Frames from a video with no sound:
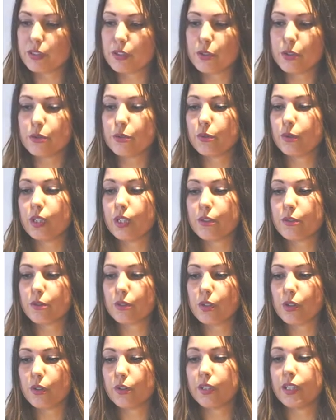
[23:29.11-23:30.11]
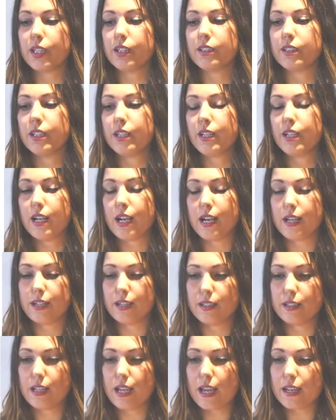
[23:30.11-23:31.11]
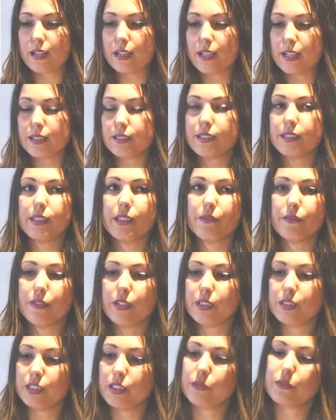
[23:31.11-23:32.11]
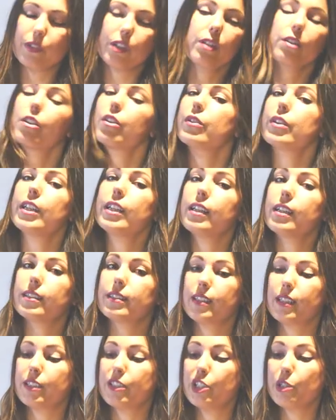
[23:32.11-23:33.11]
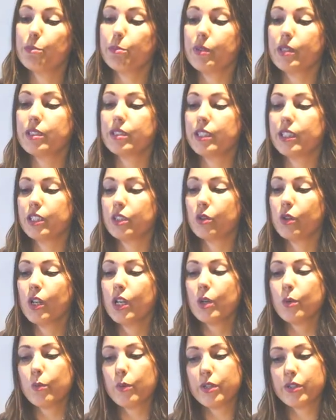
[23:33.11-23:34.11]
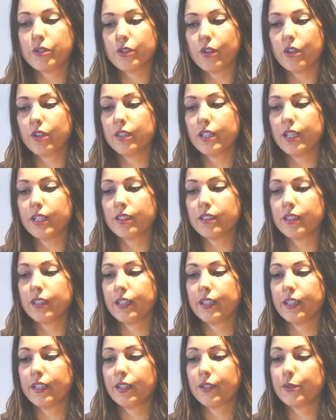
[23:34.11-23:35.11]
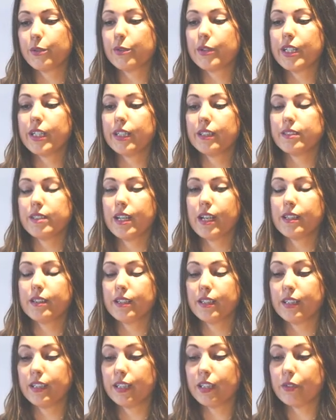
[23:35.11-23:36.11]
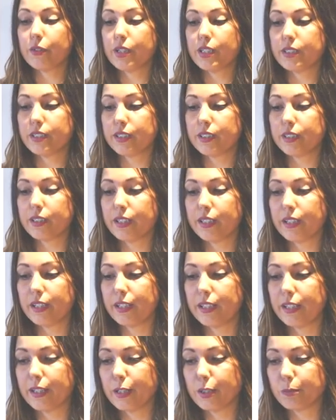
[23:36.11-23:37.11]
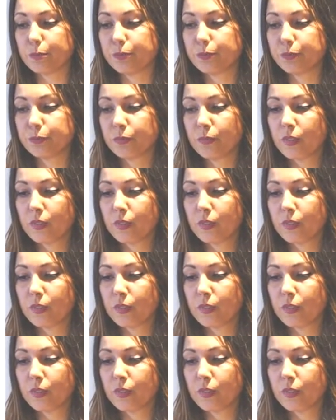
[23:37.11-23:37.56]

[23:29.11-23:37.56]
So just to let you know that and analyzing the feces from gorillas and chimpanzees, we saw that uh, gorillas had an increased um,